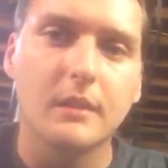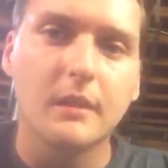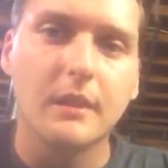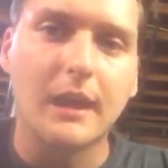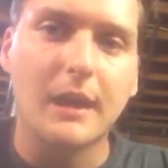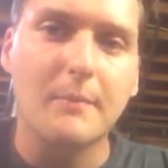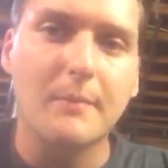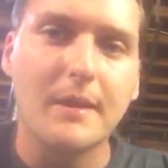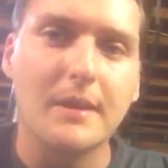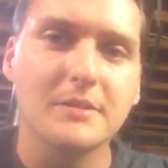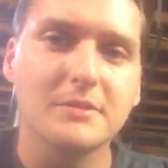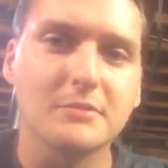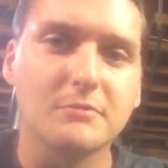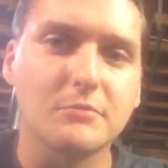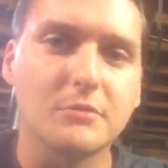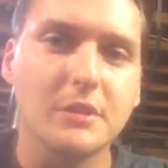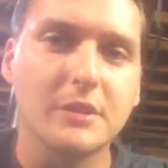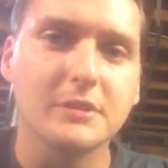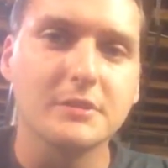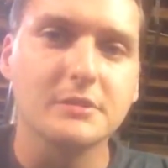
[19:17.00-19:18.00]
How bad is the
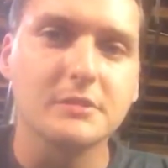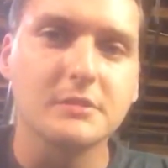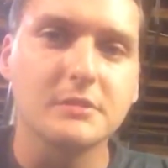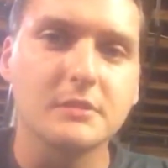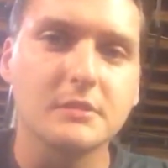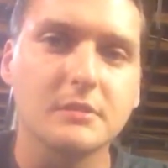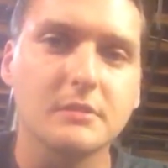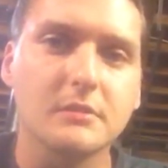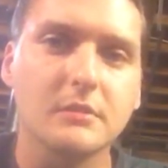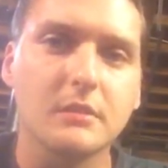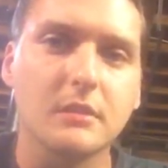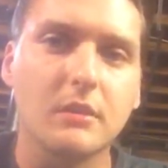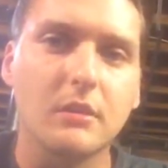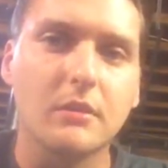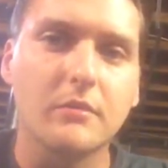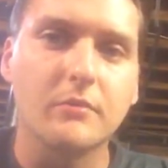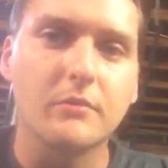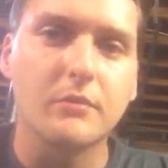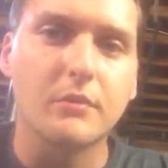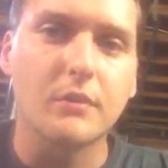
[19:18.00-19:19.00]
rust
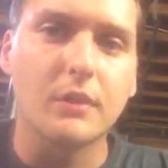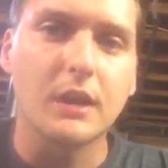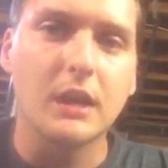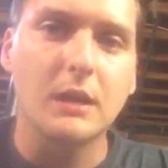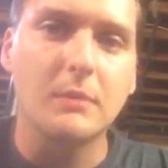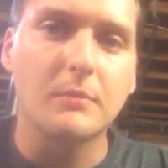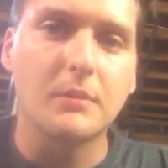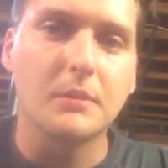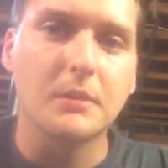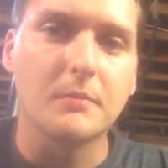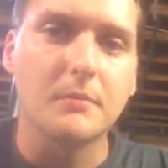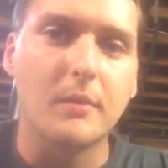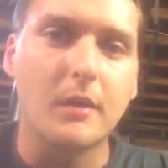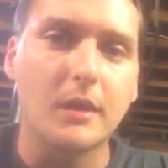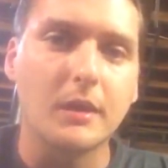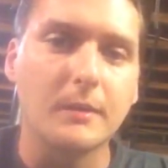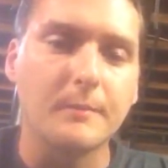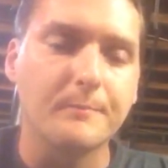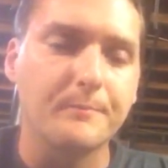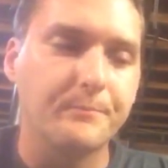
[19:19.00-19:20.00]
on frame
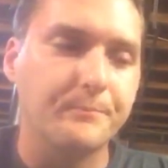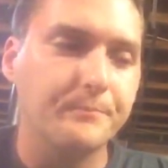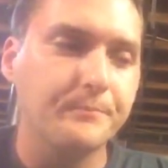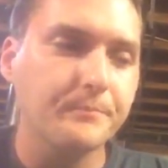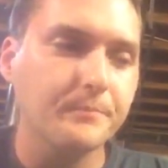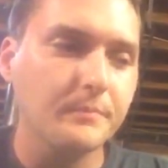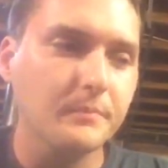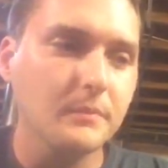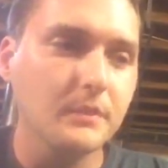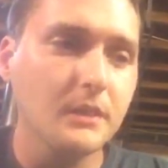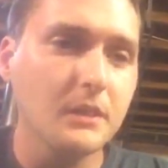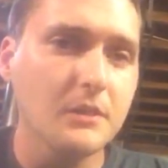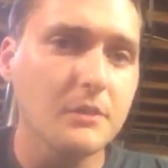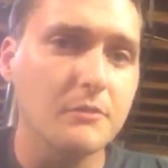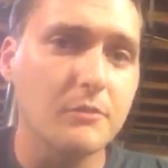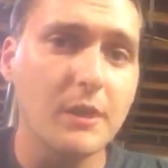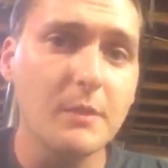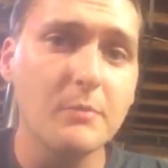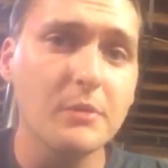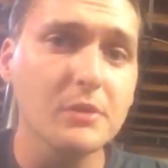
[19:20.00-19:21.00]
underbody?
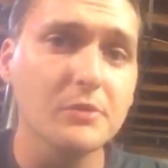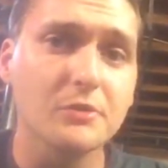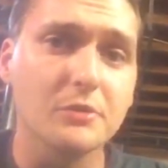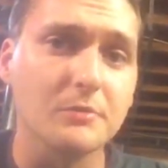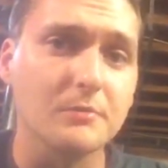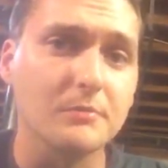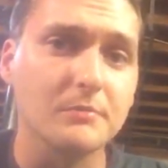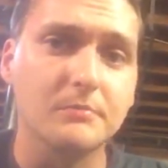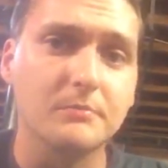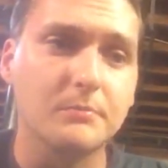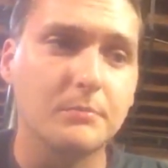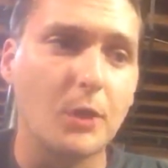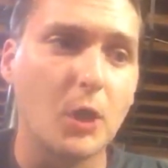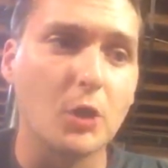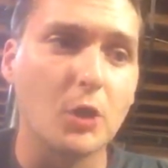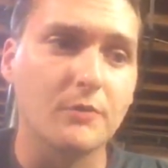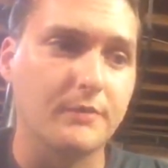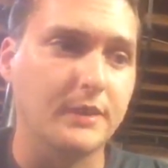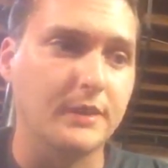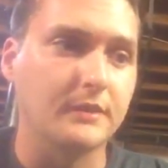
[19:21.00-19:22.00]
Frame rails are
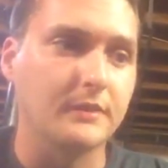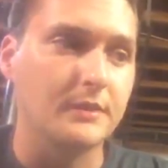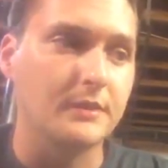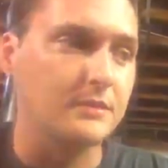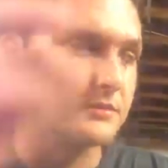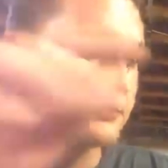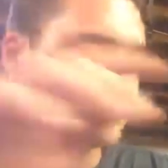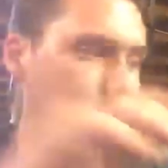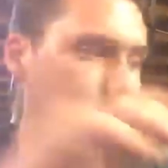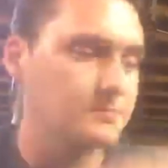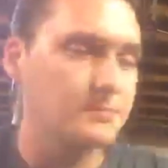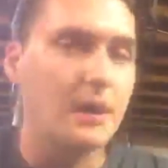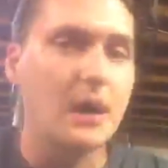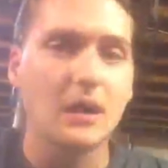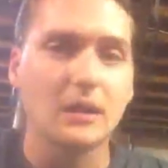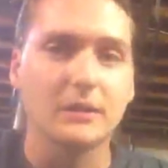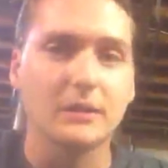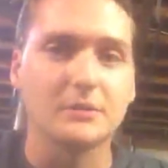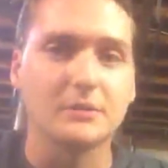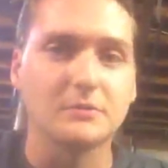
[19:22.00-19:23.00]
perfect. They're
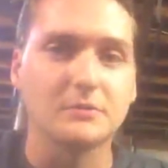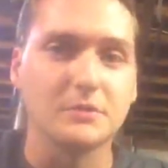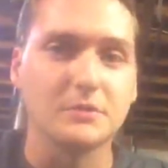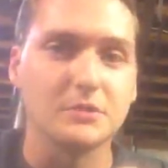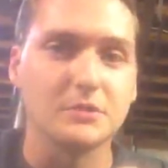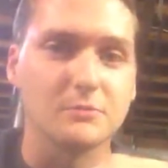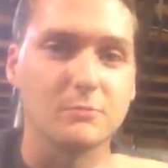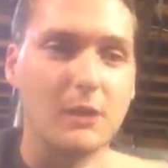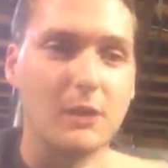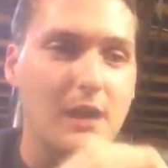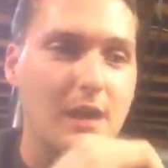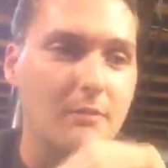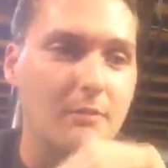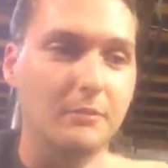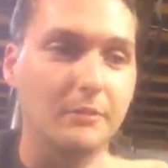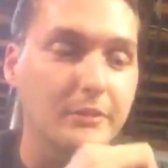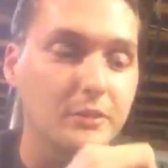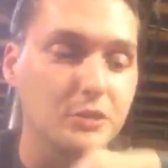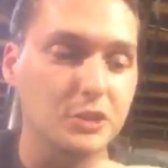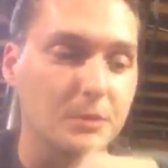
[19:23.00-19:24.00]
spotless, which is why I
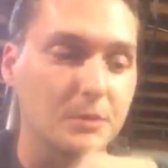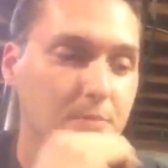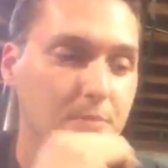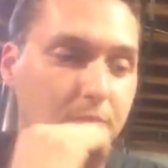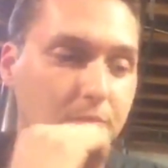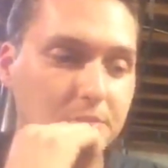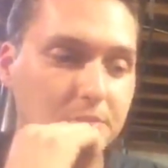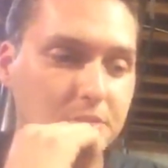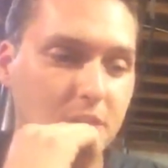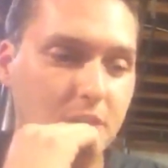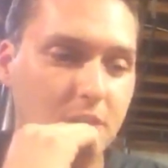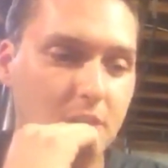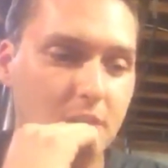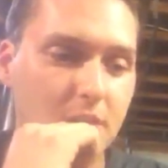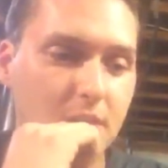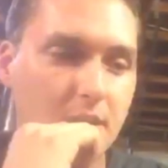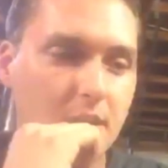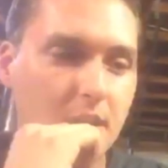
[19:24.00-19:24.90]
really jumped on this car.